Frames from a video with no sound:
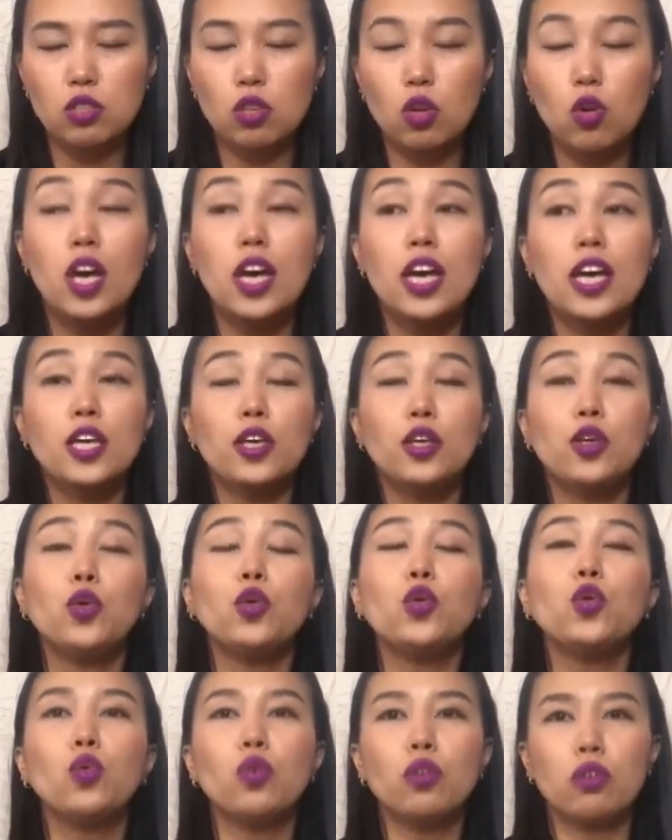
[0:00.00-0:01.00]
So
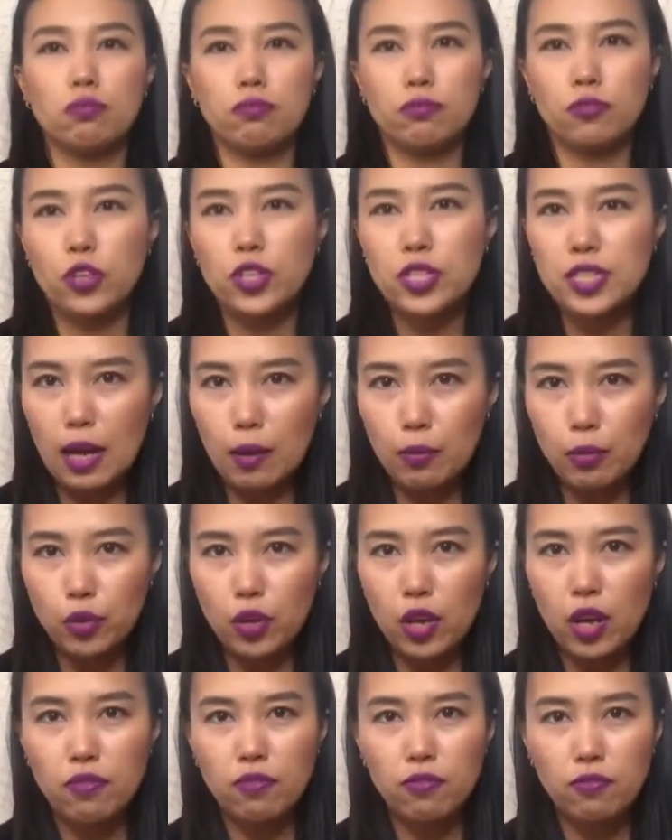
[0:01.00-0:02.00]
you, for example,
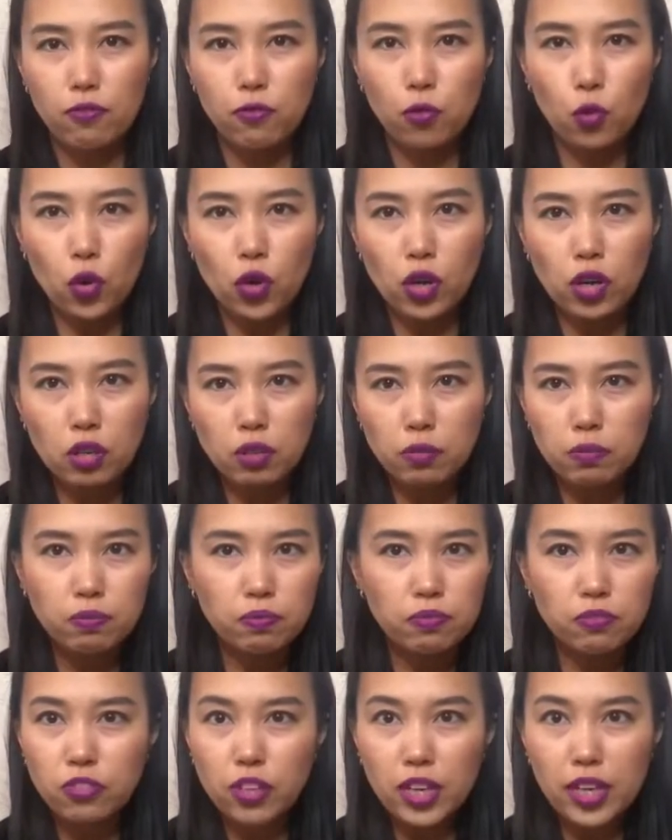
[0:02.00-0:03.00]
you have 4
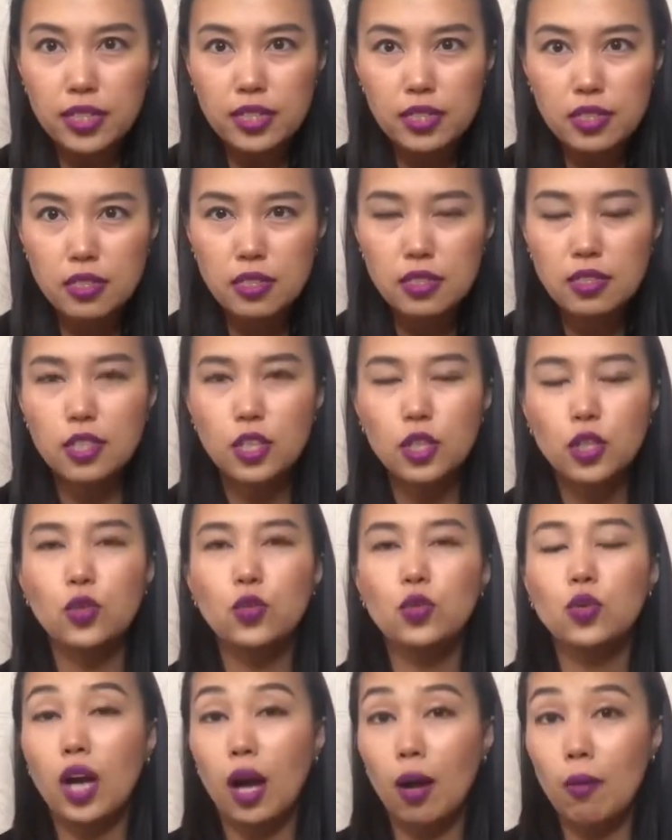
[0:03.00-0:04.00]
friends,
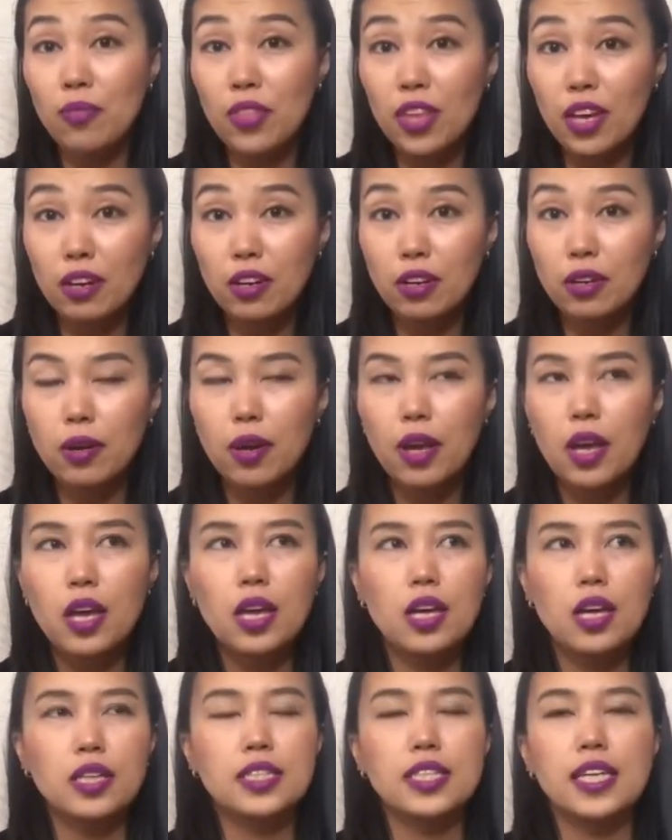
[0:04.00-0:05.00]
you come there,
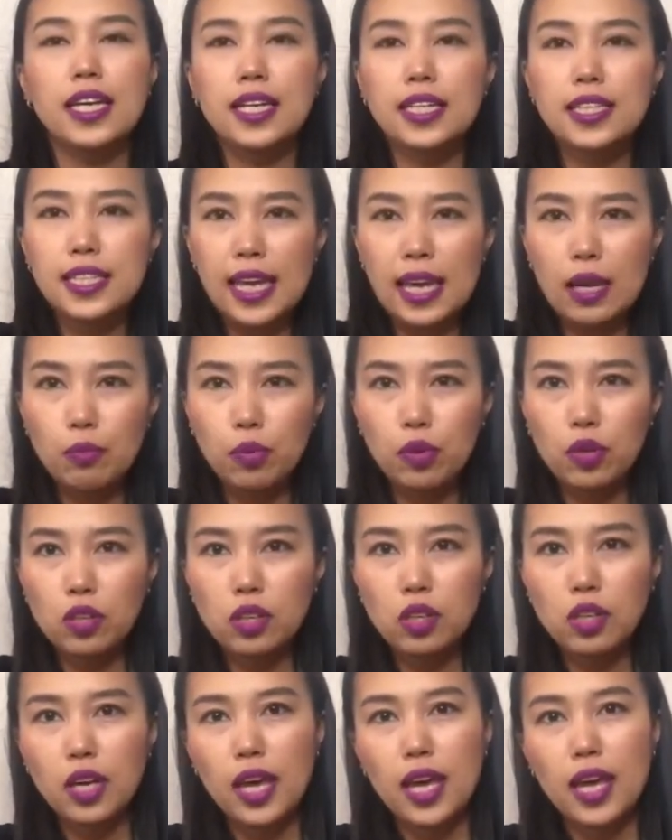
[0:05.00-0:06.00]
take a
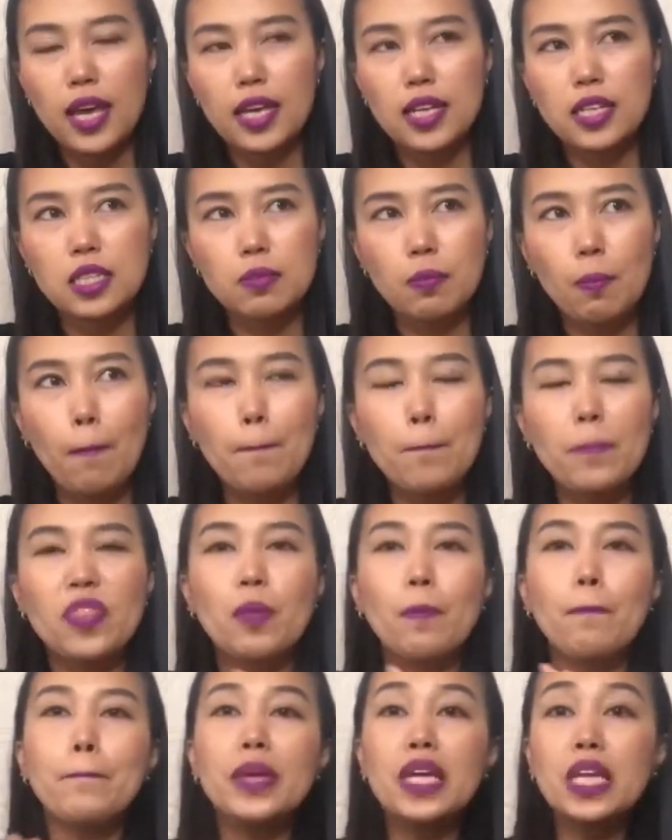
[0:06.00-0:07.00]
table, and the
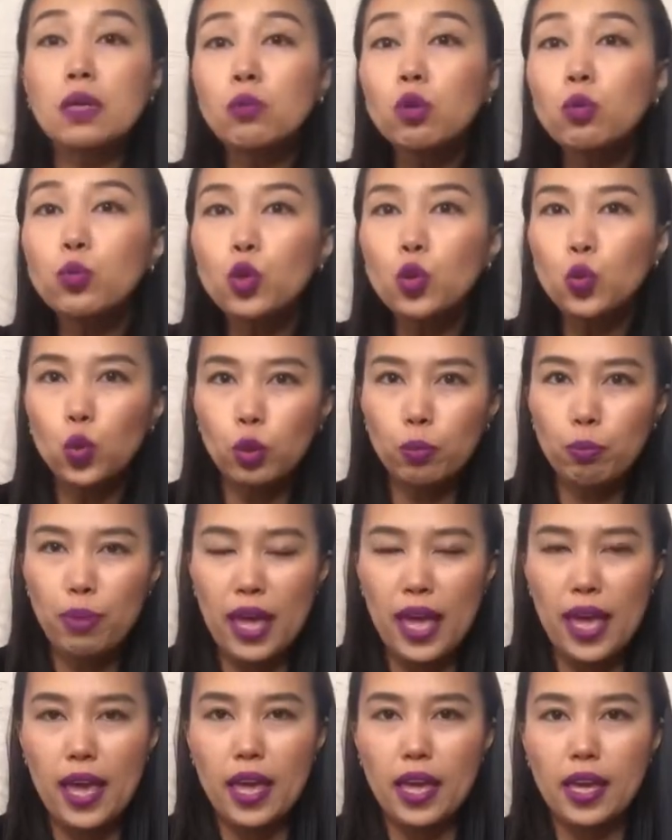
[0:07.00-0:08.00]
minimum you will
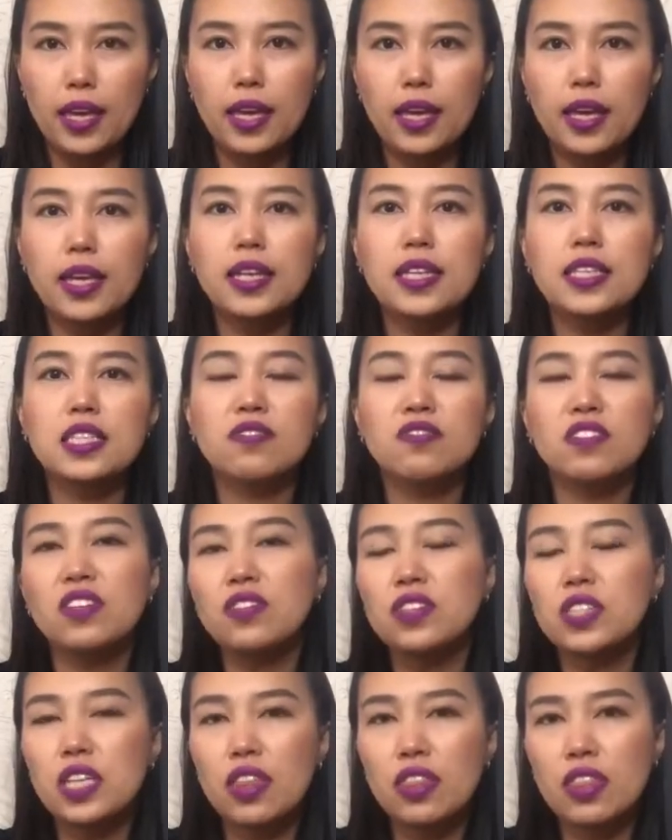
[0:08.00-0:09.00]
pay is
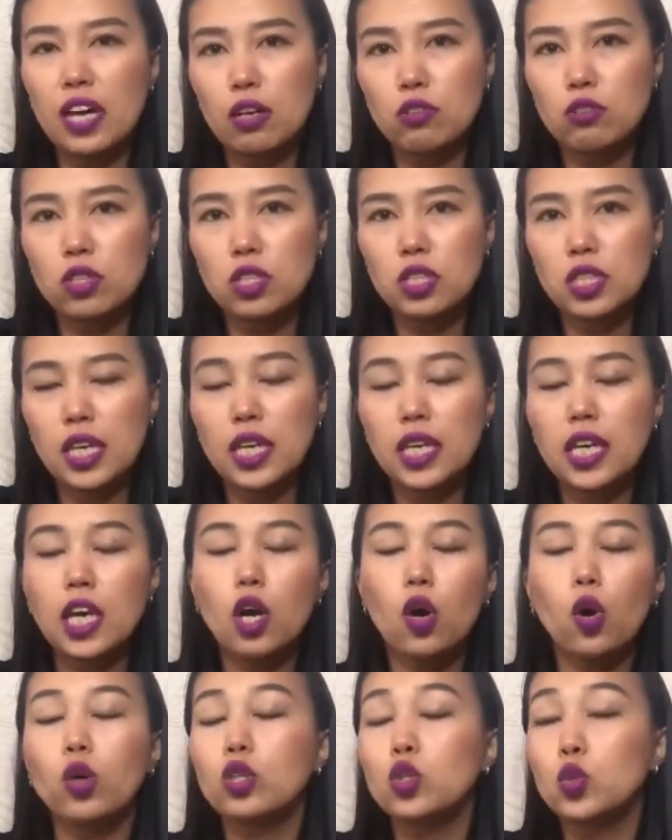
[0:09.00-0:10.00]
15,000 tenge
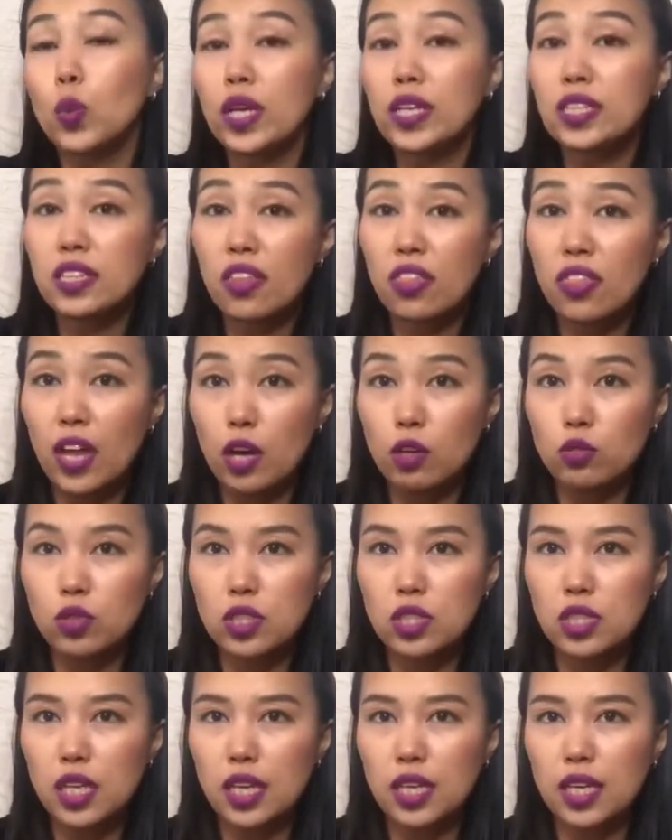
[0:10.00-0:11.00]
or
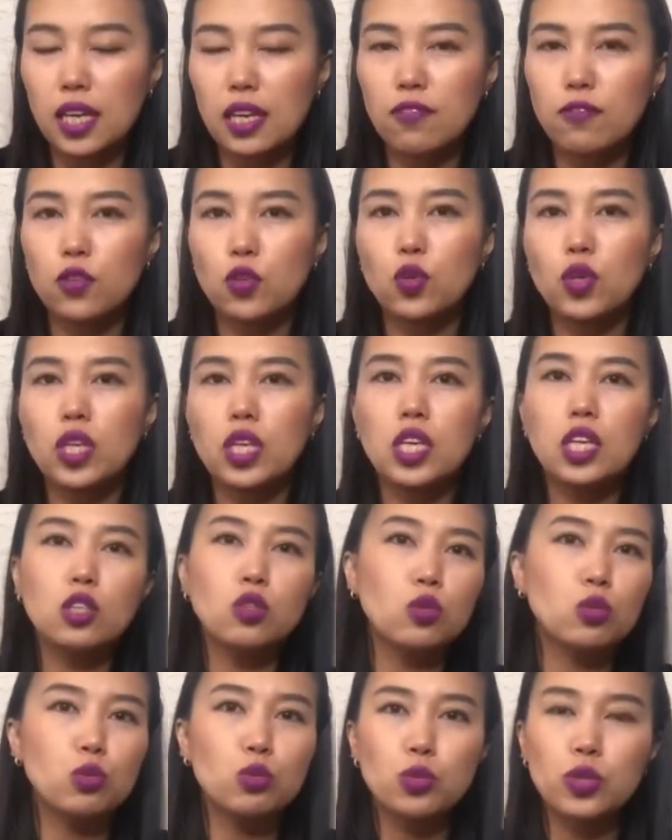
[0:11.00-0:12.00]
20,000 tenge. If you eat
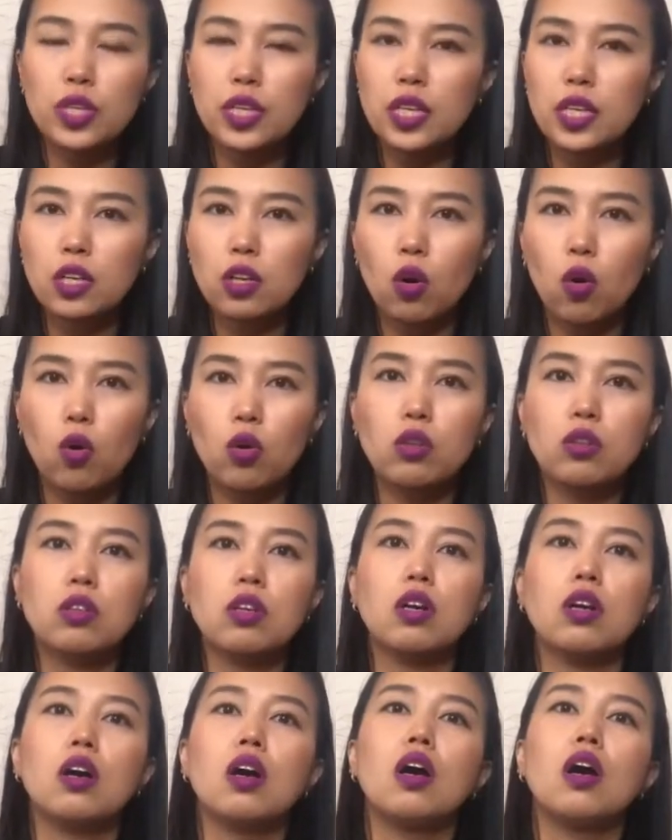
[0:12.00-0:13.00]
or drink
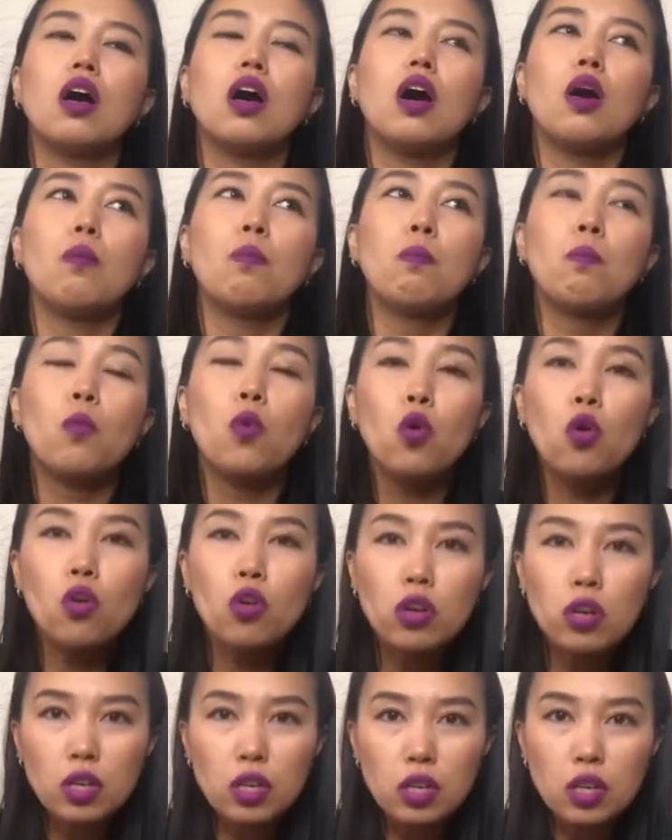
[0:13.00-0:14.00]
on
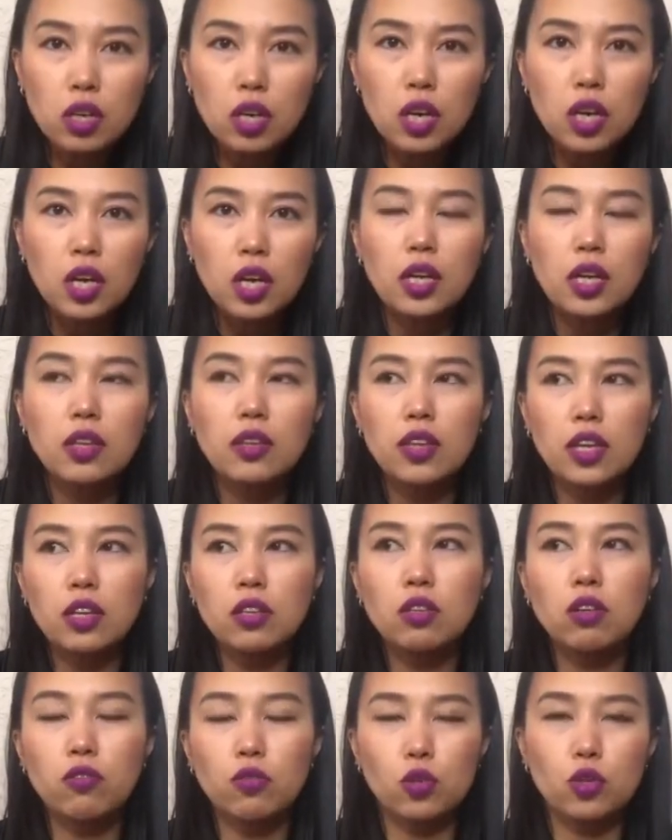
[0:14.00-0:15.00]
more, then
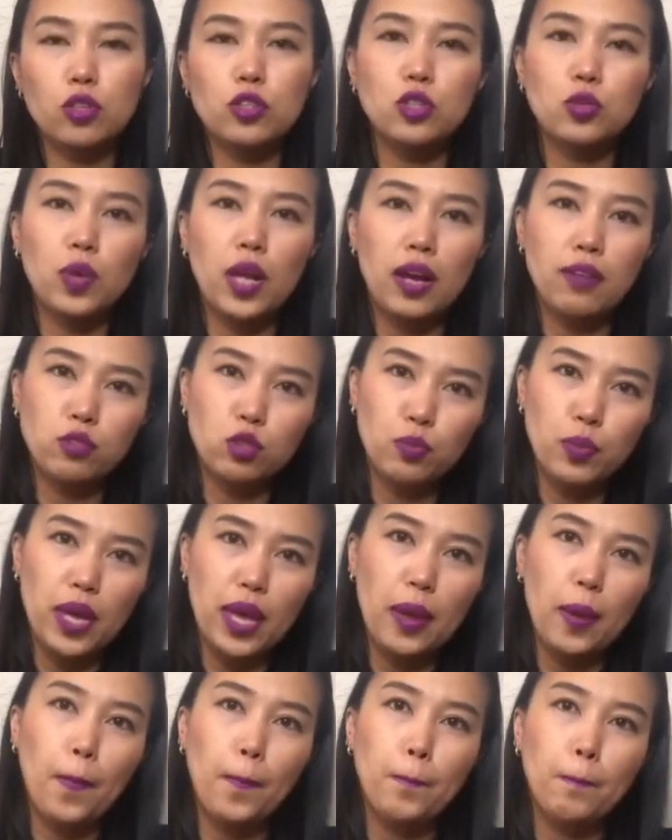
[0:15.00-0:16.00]
of course you will have to
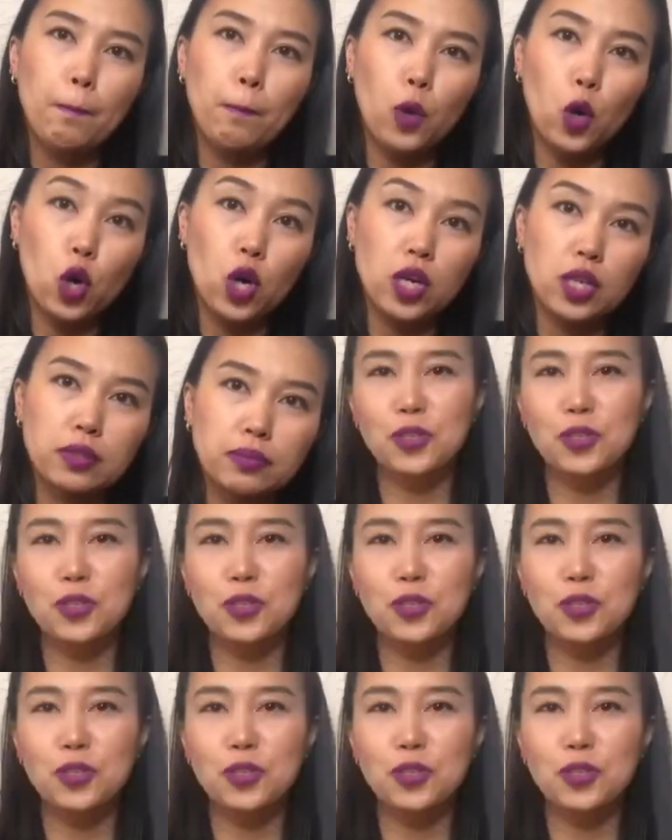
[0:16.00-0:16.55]
pay more.